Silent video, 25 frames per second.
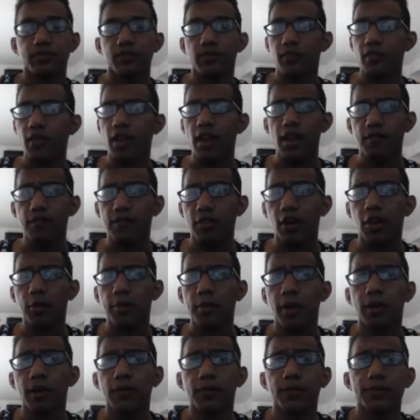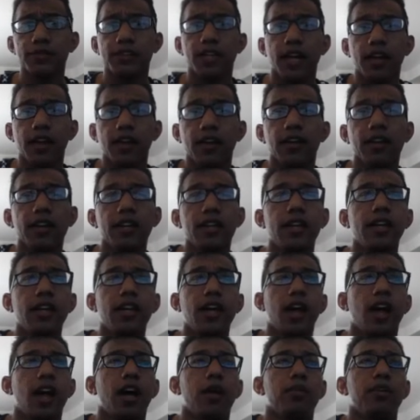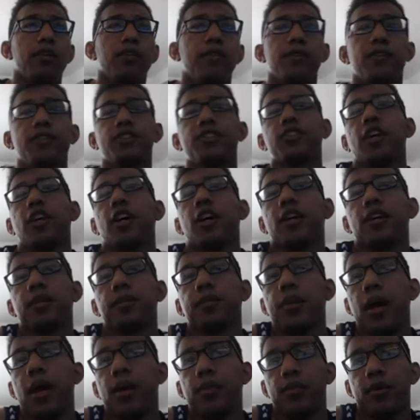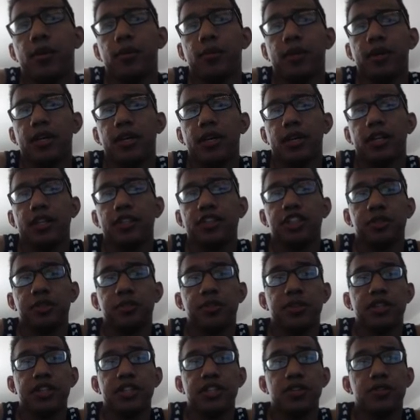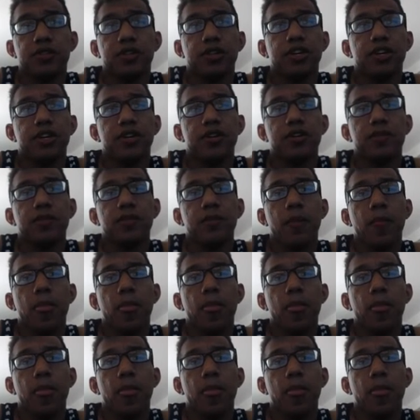Very powerful deck. We first saw it pop up in GP Tokyo,